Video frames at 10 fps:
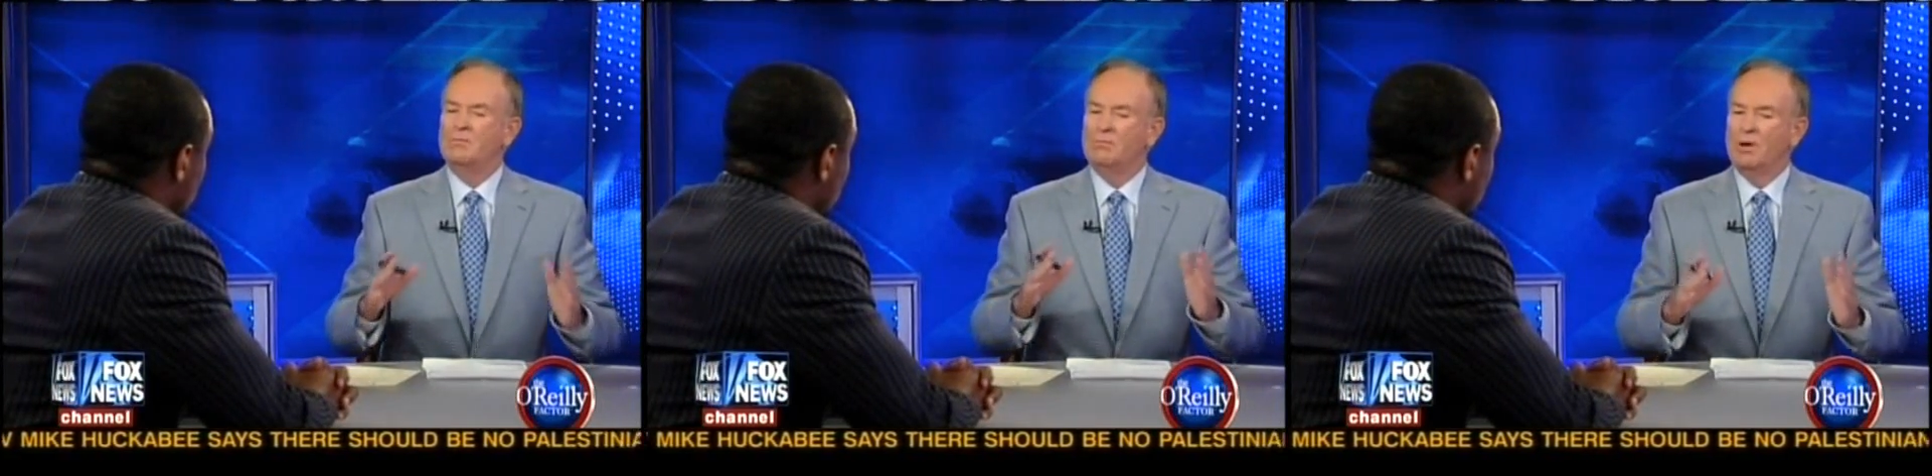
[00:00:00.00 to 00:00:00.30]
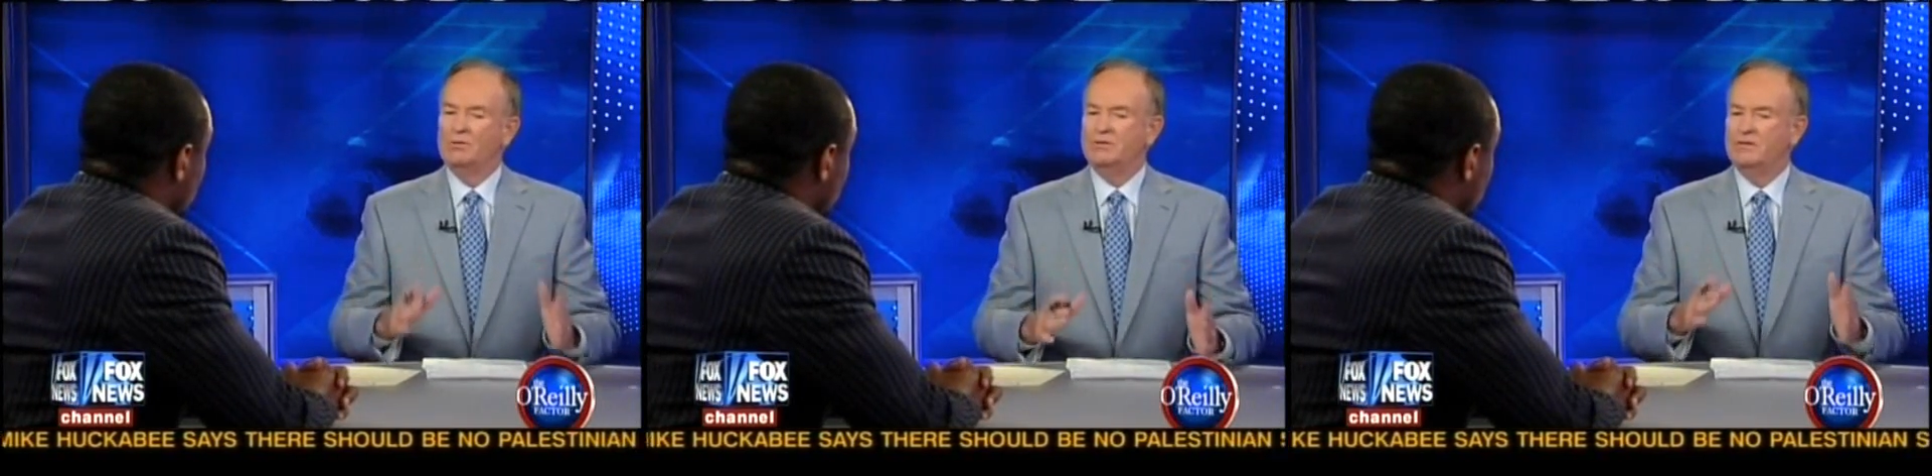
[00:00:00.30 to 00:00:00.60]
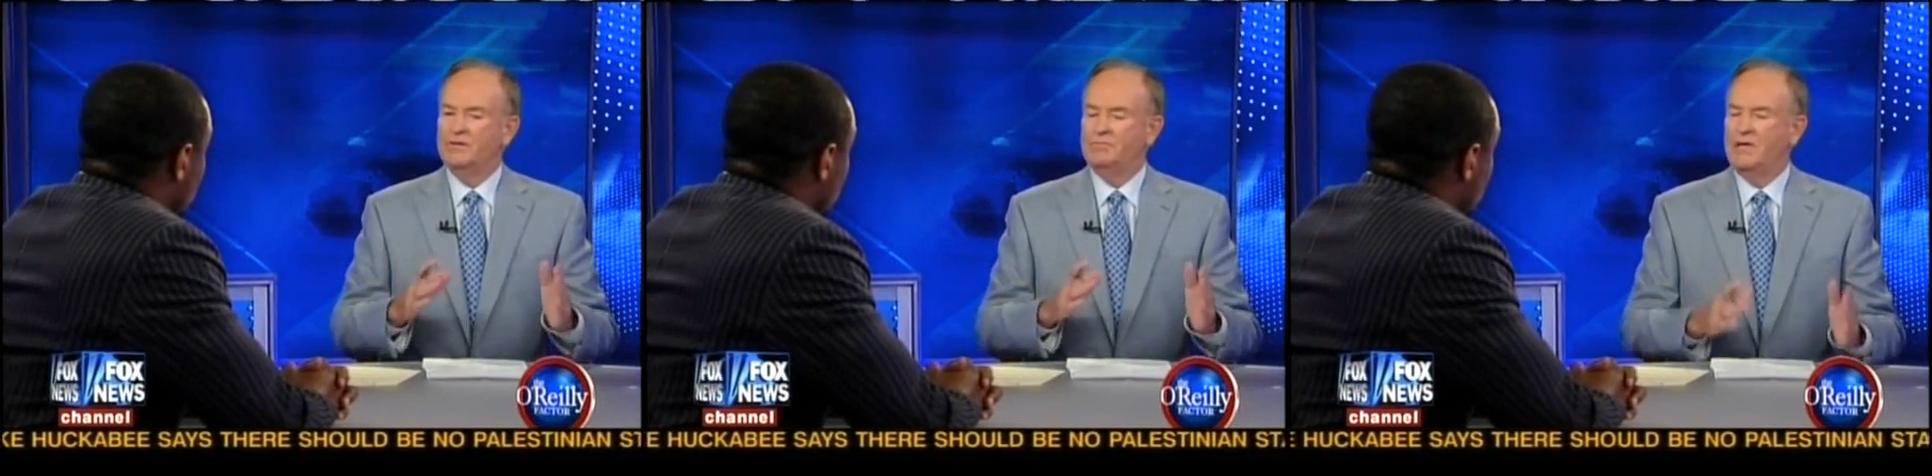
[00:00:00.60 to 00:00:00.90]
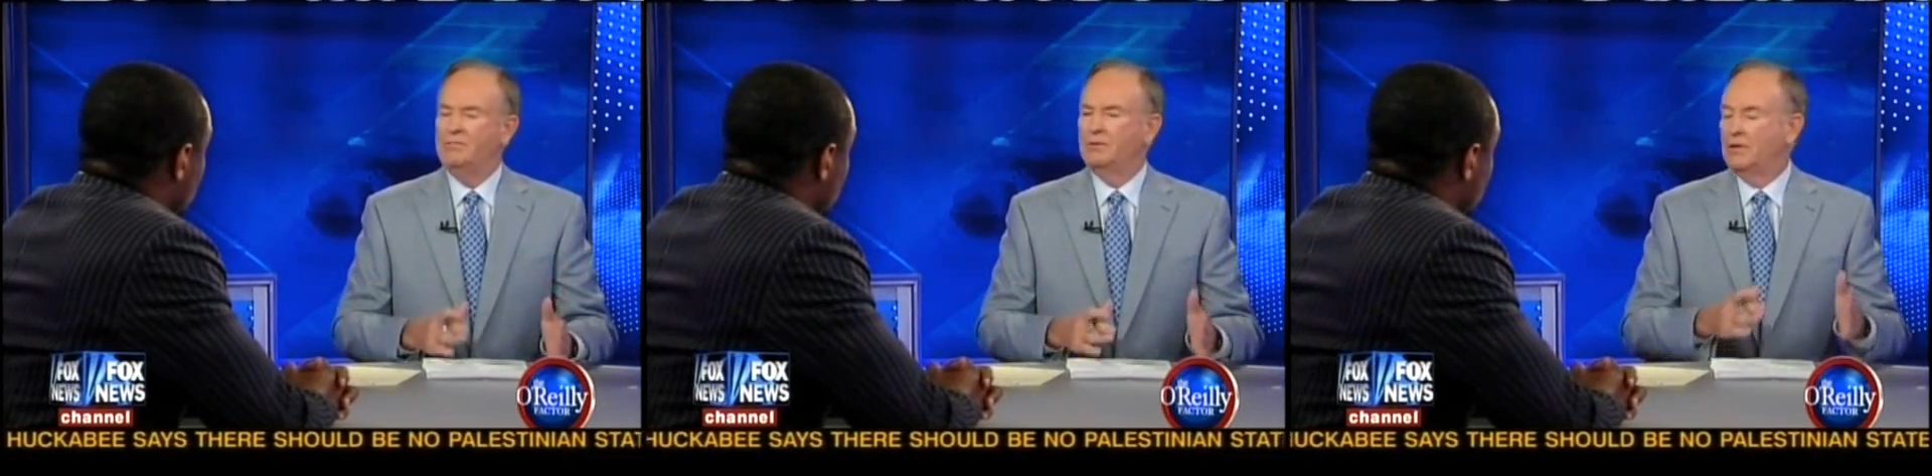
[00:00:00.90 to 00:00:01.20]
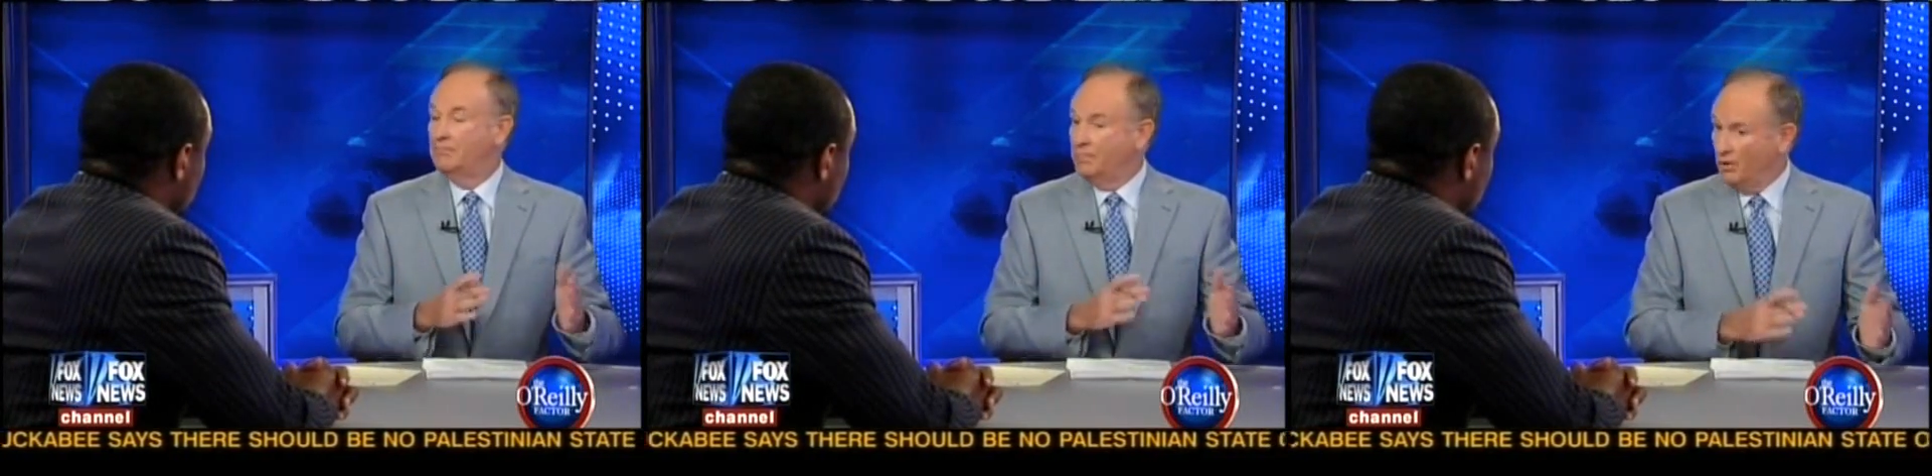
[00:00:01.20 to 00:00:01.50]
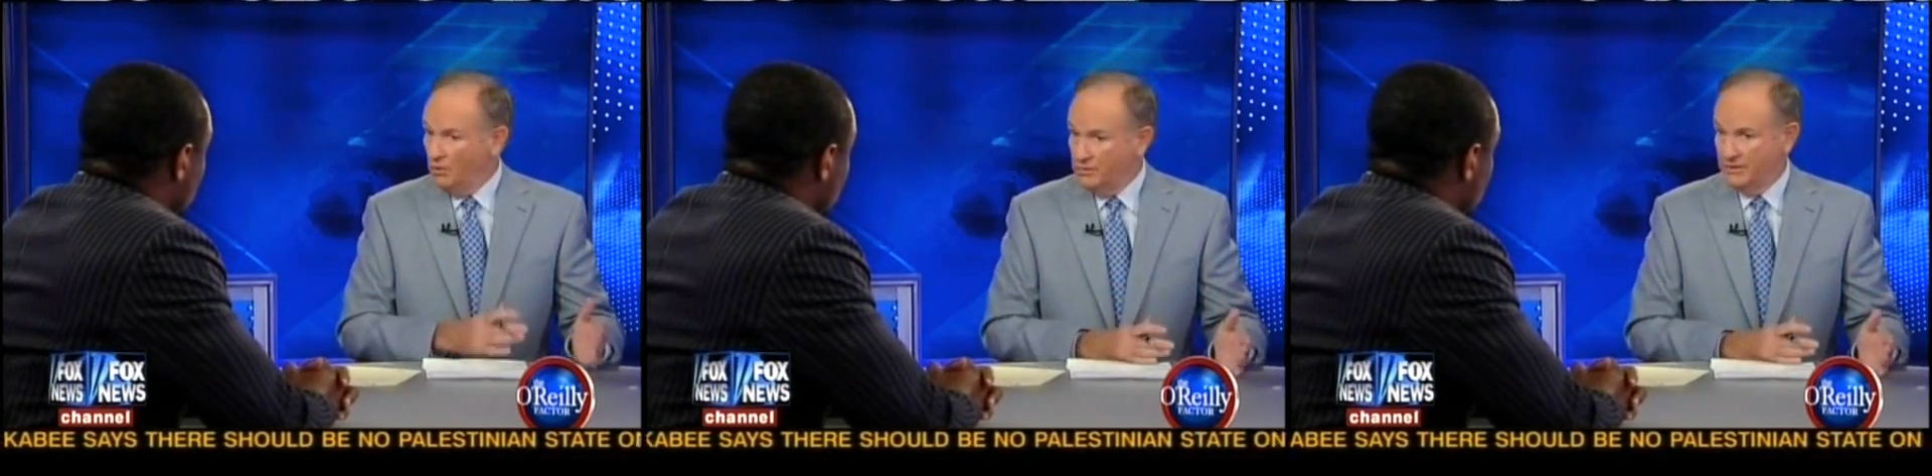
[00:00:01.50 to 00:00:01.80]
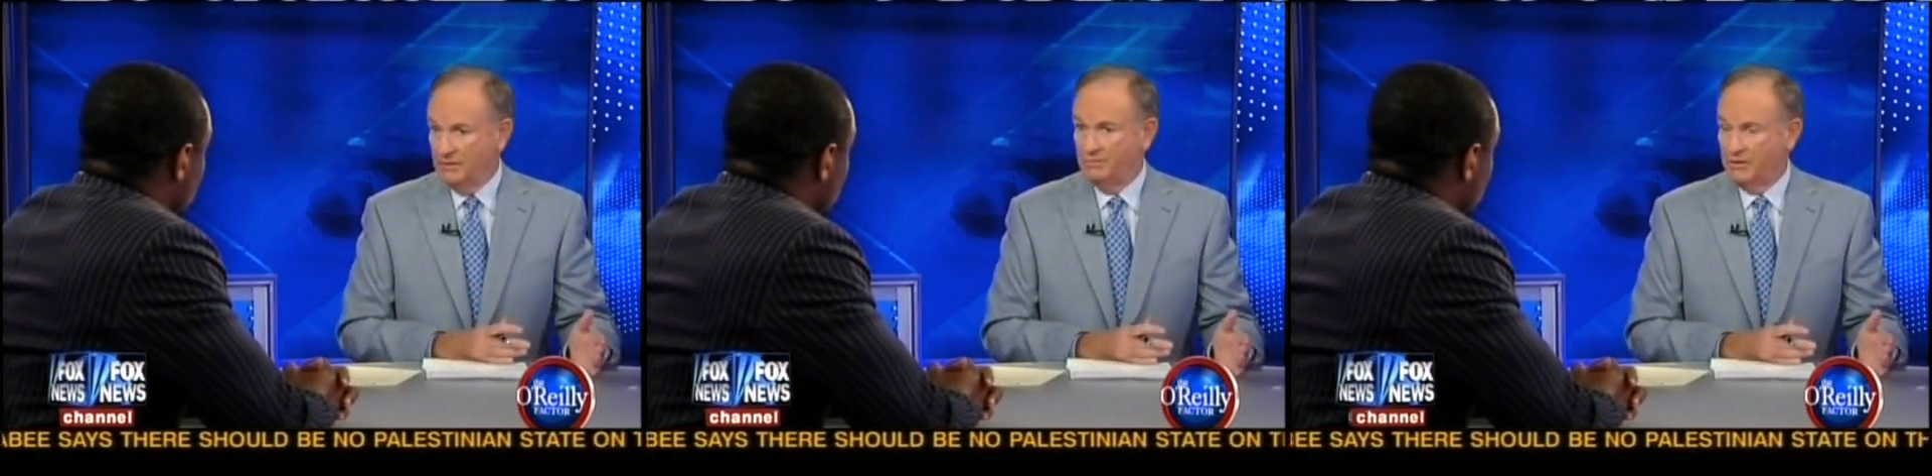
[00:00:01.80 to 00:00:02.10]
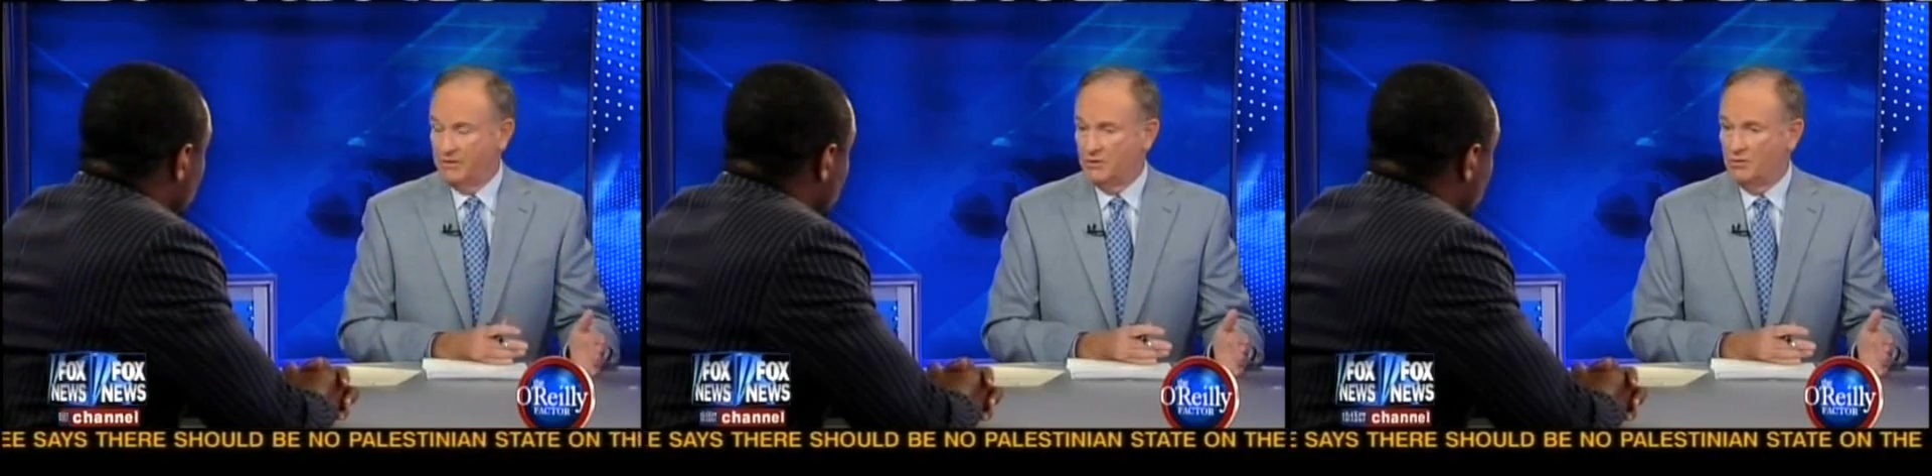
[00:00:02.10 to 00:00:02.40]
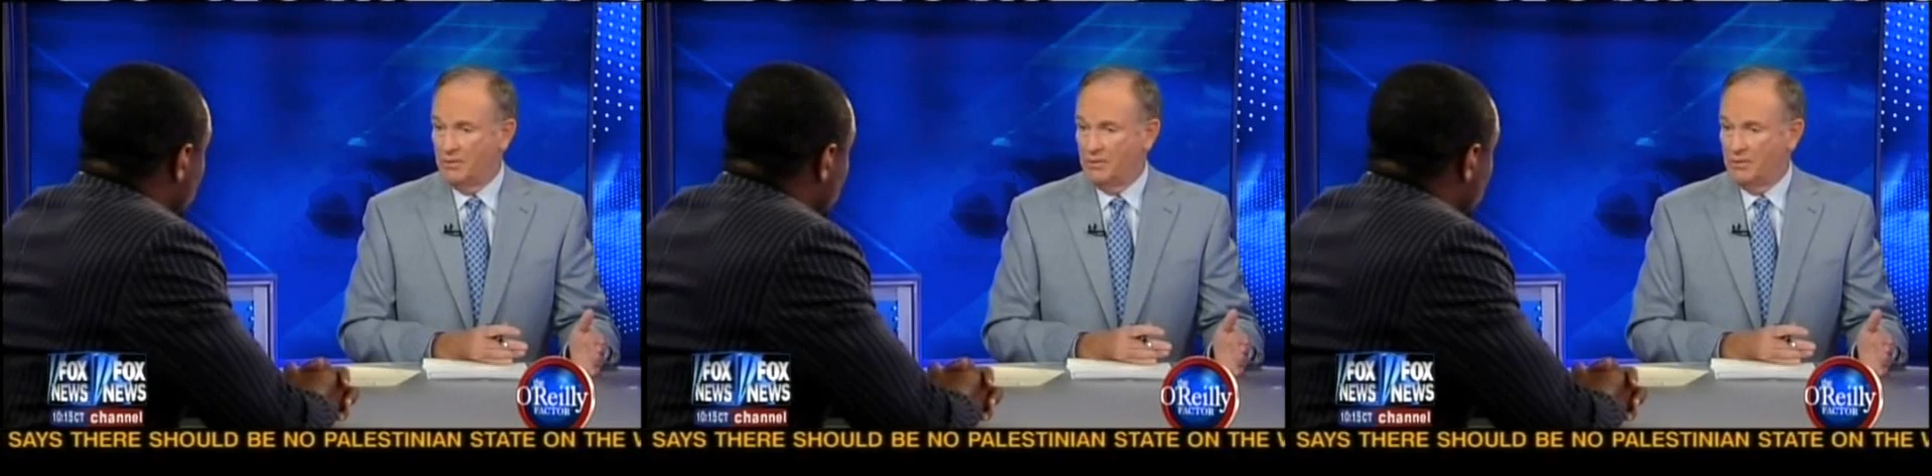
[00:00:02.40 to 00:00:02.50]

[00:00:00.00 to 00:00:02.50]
most of the people opposing President